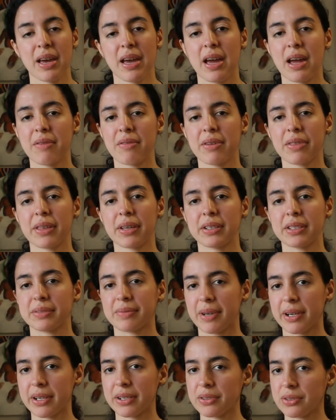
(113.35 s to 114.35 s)
Everything is
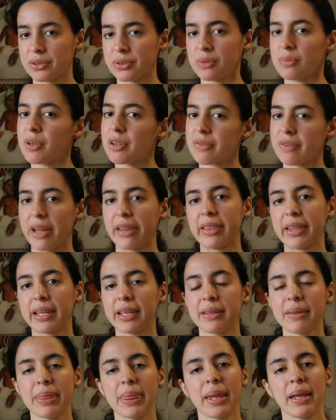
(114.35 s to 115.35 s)
very consumer
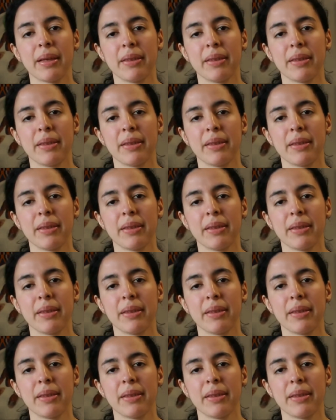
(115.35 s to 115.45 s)
friendly.